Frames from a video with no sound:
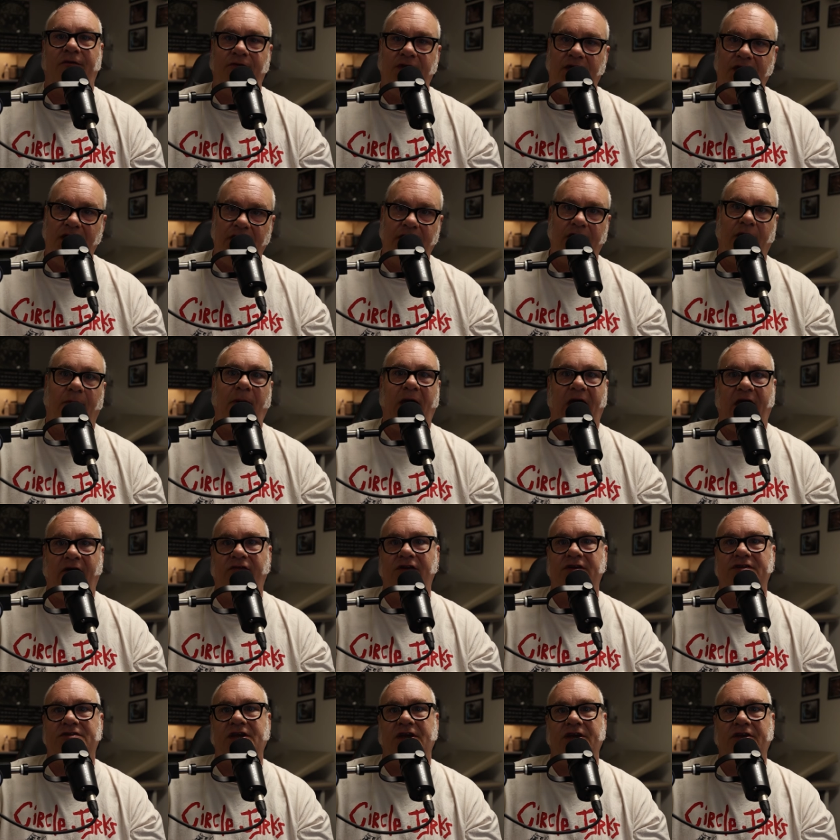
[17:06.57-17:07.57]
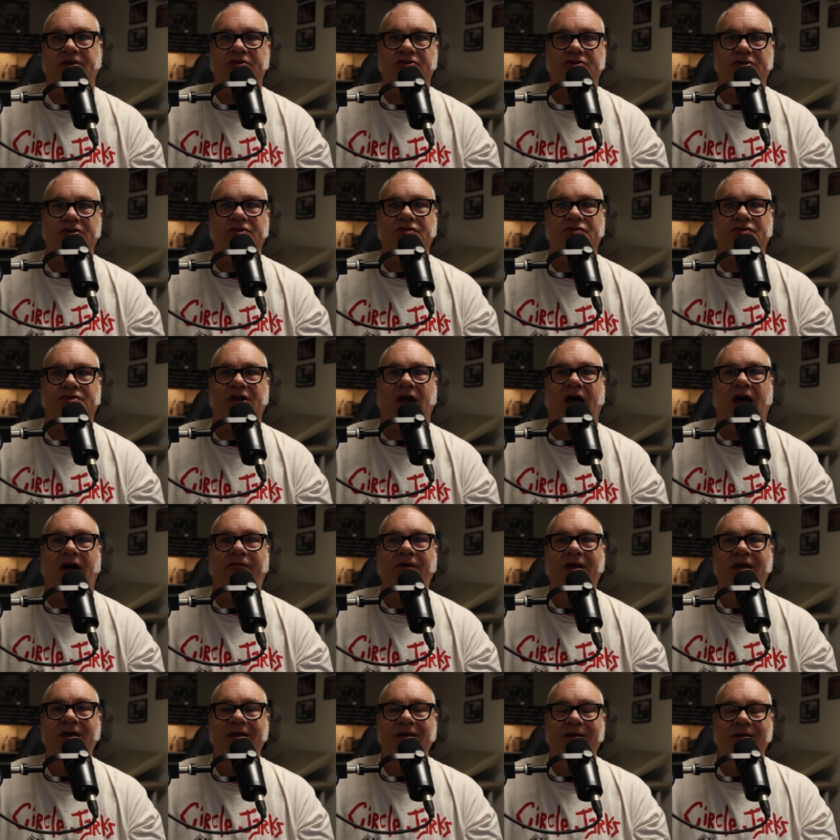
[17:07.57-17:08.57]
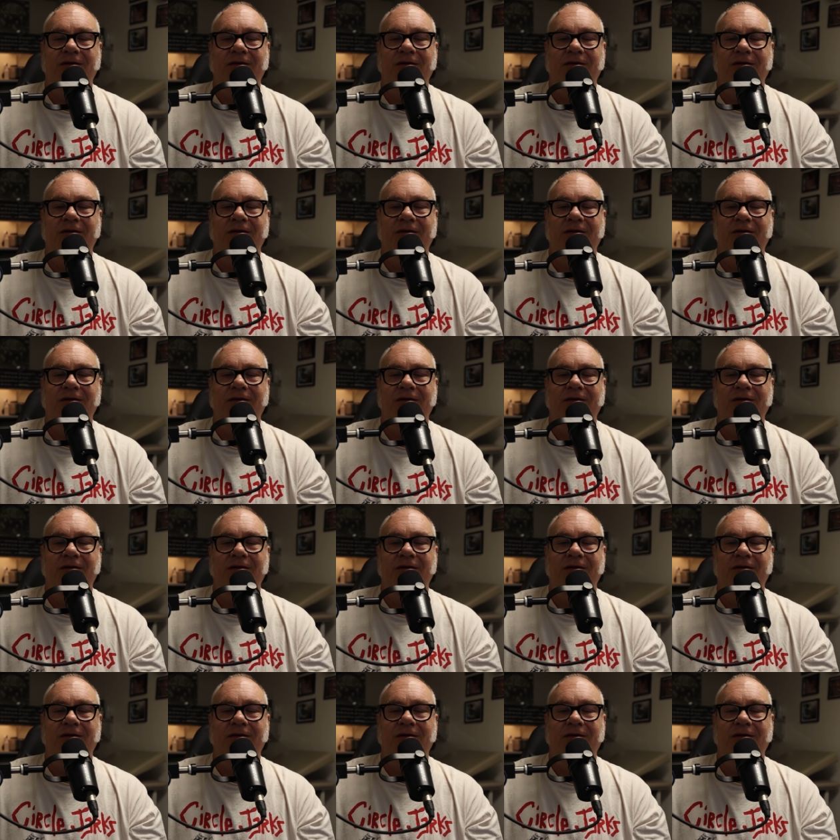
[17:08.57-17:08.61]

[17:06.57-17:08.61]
If you end up having to take your shoes off,